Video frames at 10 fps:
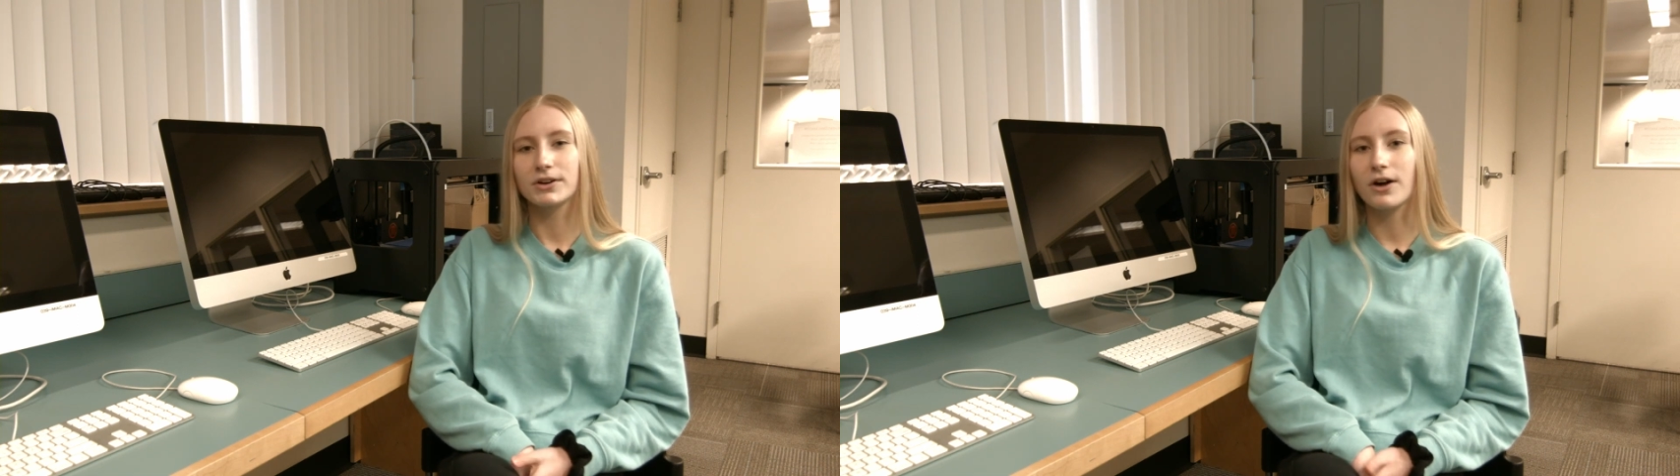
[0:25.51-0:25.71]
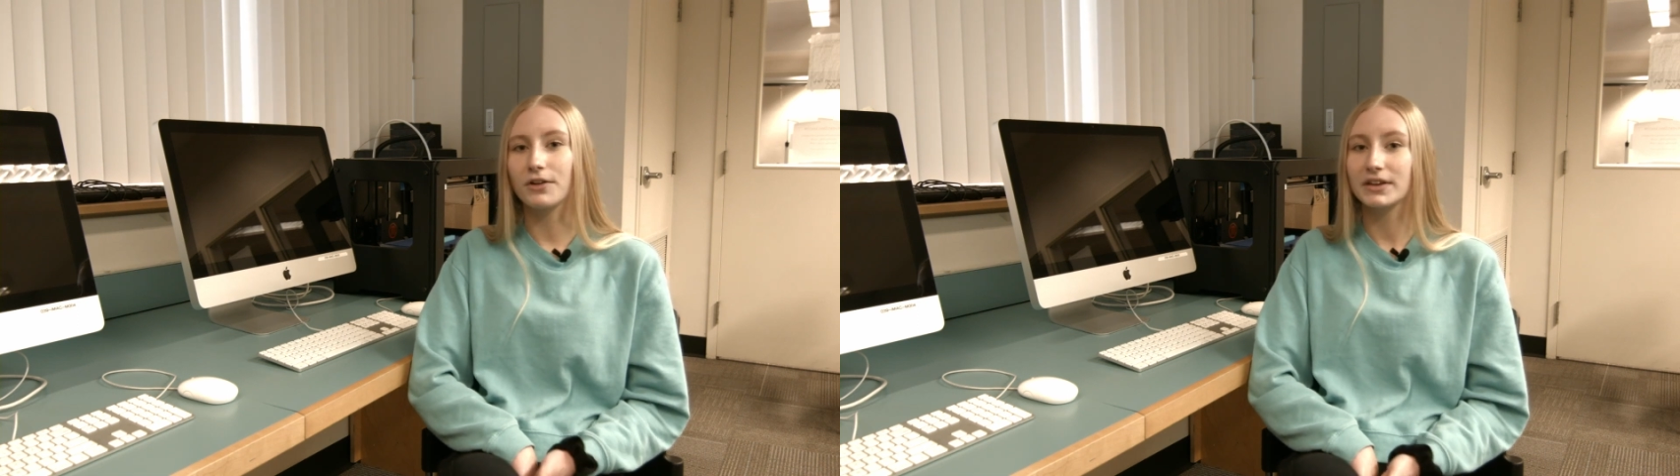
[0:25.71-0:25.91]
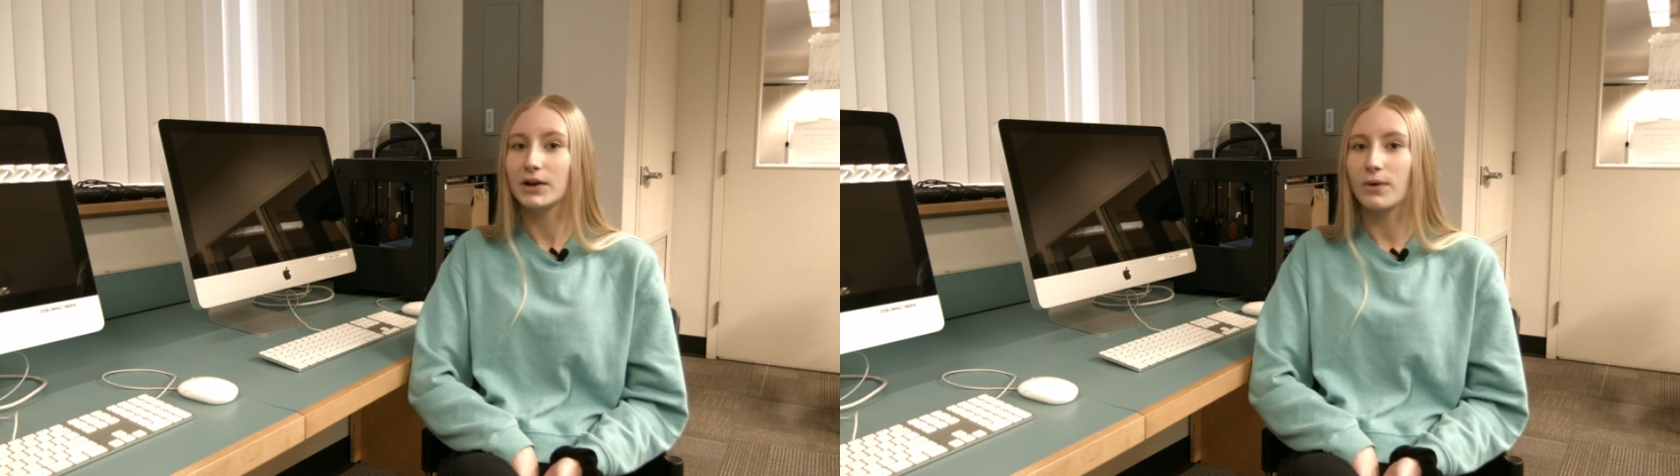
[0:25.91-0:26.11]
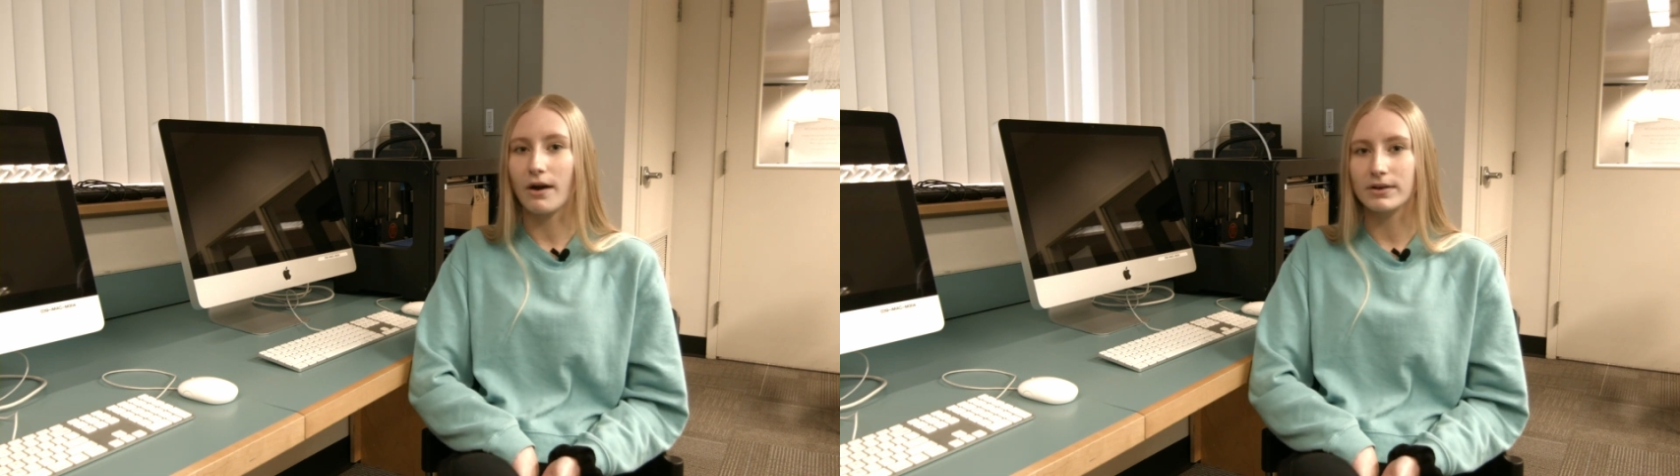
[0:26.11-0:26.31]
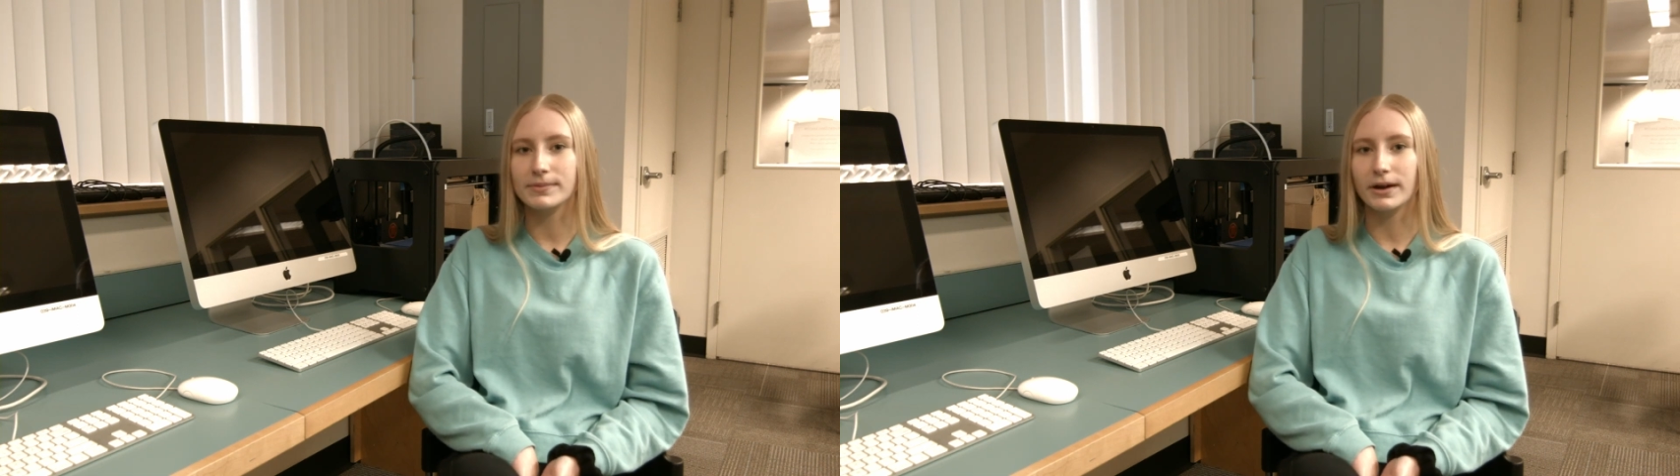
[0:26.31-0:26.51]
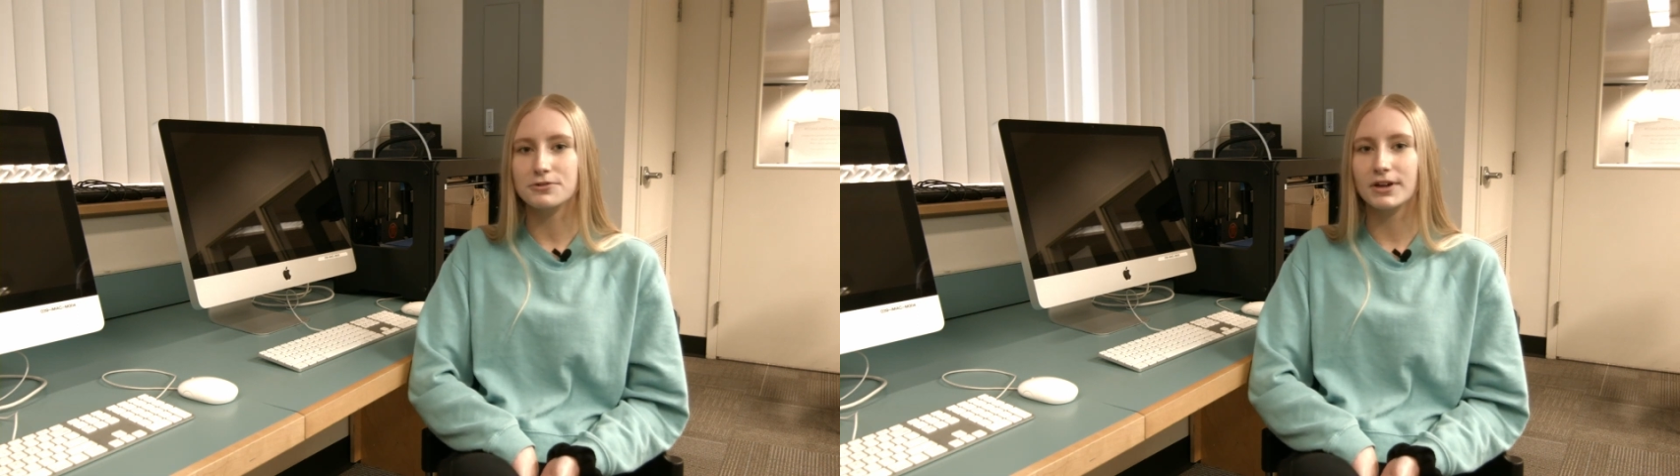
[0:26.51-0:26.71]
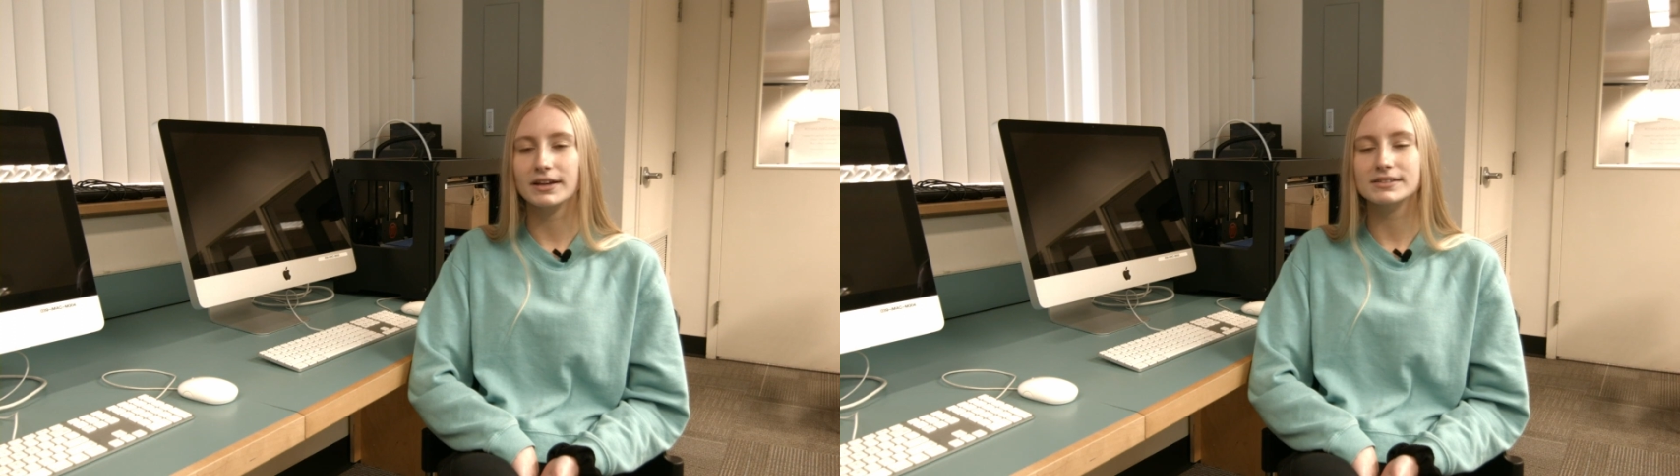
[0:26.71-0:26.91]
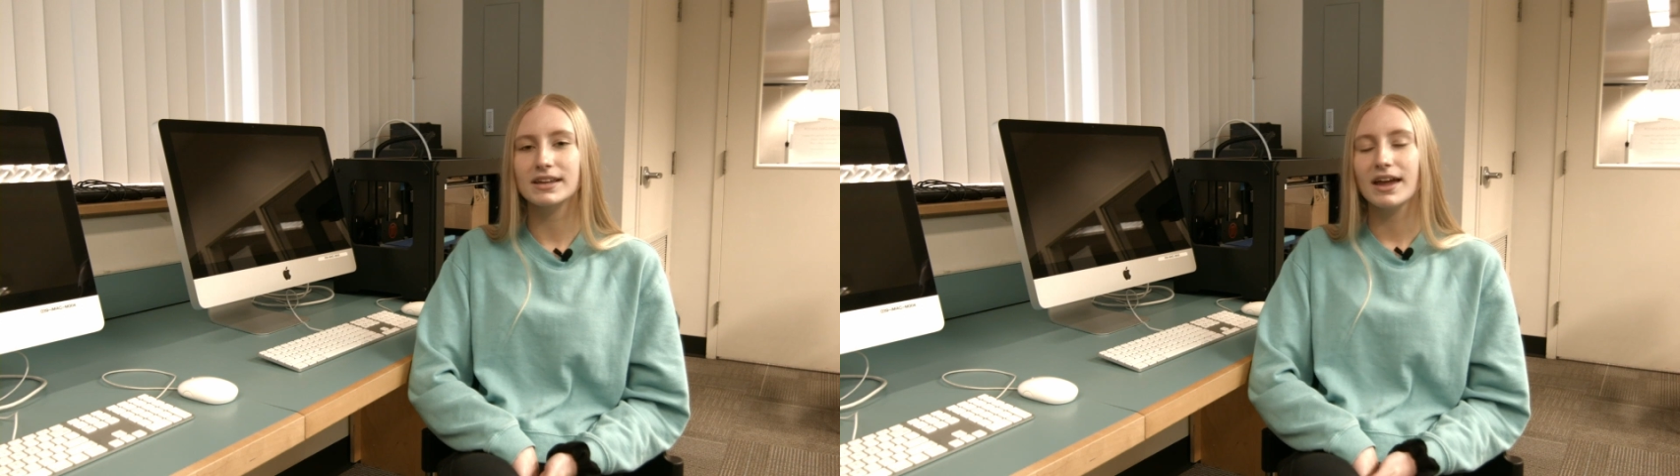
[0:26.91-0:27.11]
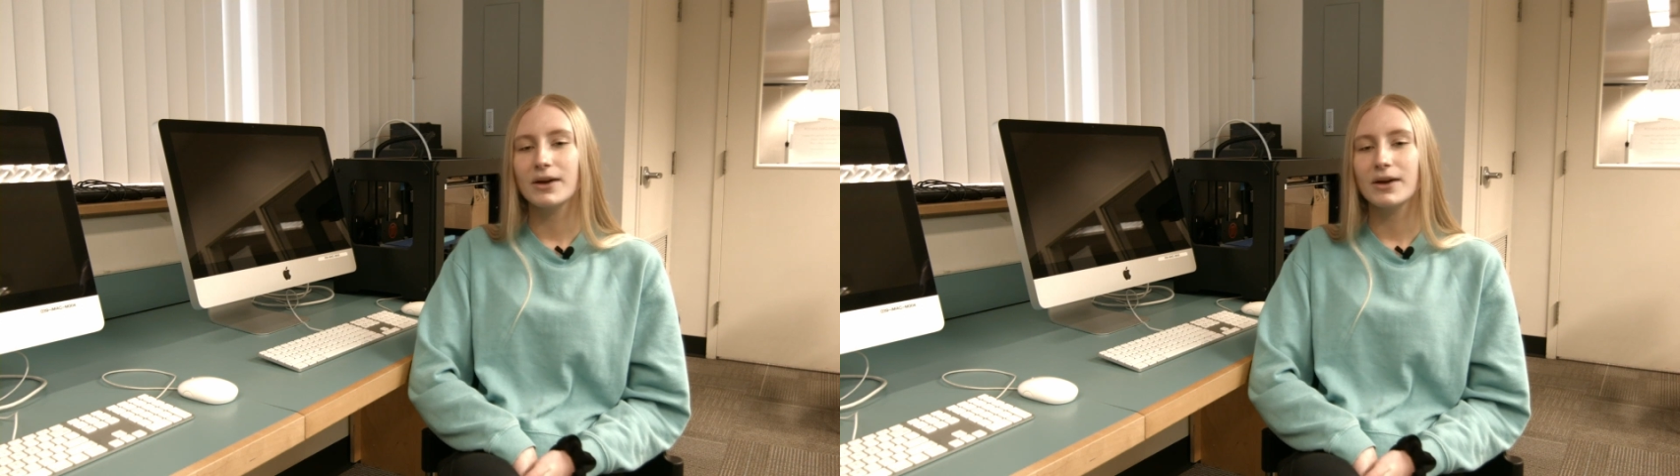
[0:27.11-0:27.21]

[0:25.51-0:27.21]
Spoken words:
called inquiry projects,